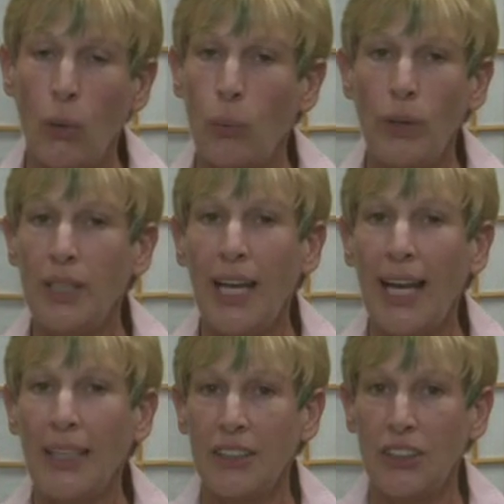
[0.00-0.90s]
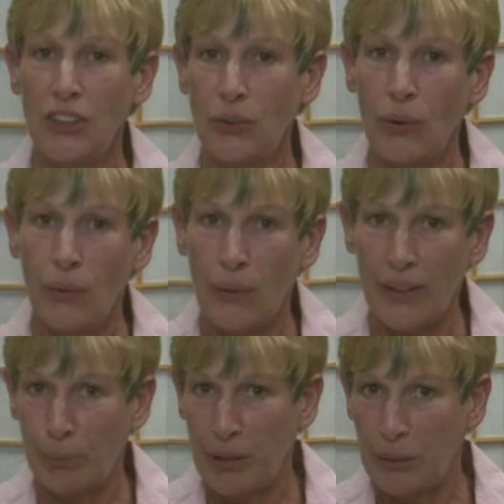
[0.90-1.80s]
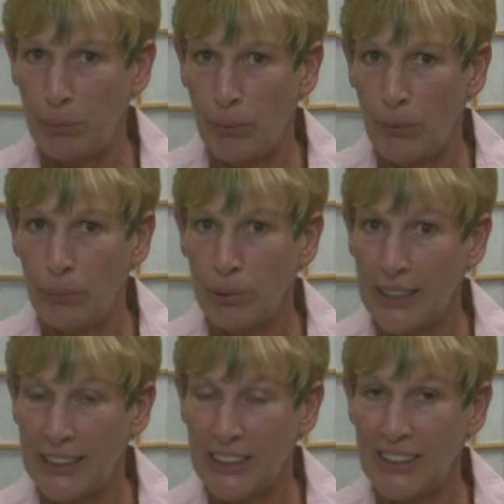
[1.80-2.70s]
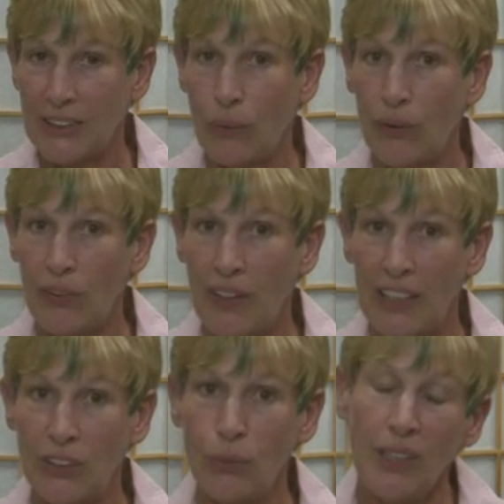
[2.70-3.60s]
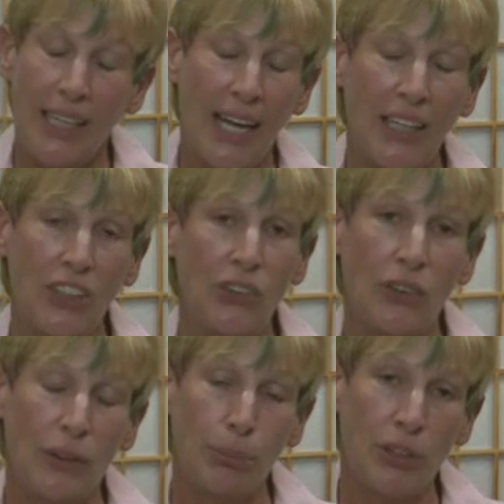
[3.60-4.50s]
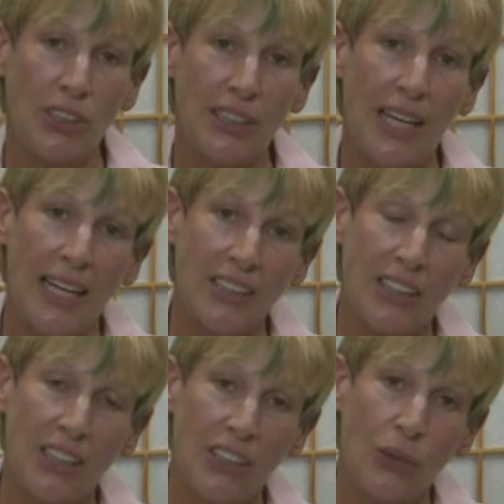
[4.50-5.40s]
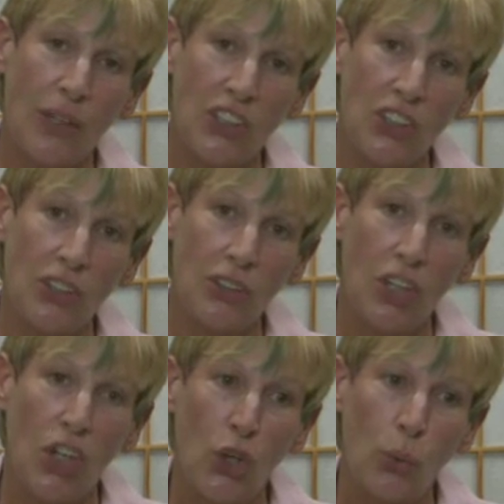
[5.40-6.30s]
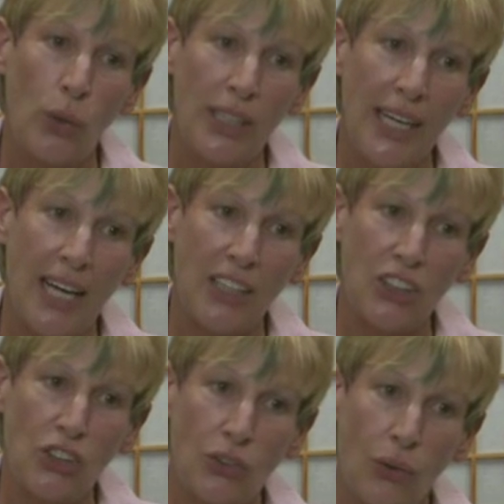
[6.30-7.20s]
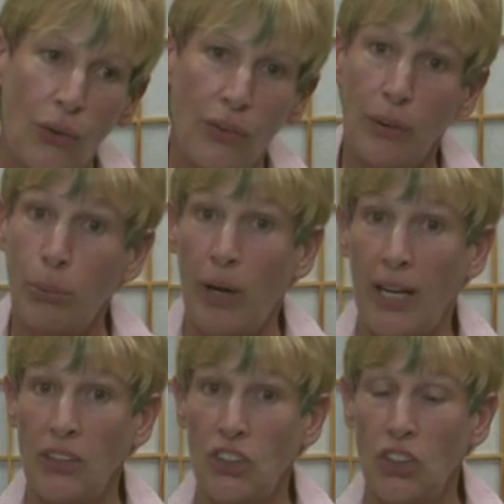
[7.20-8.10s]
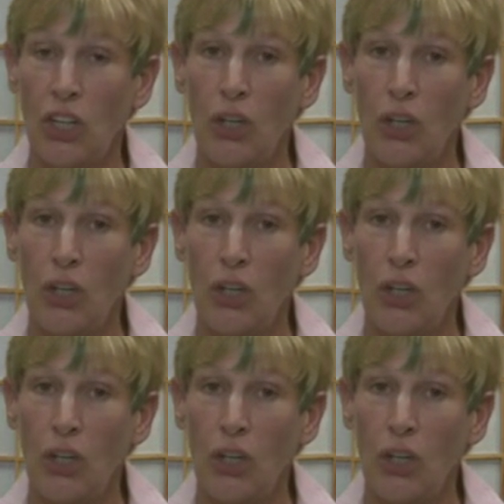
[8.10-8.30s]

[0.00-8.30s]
We can't control other people, places, or things. We can't control the person asking the question. We can't control the branch.